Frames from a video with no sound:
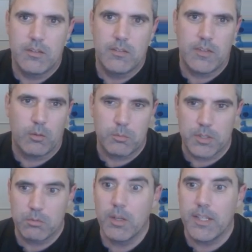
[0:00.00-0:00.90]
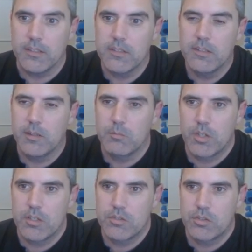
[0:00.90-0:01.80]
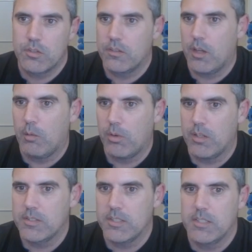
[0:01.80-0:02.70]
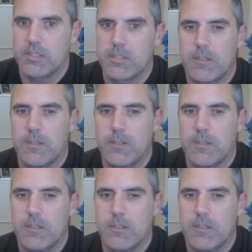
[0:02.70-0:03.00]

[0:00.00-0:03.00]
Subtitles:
That would be great. I'm trying to show you thought process.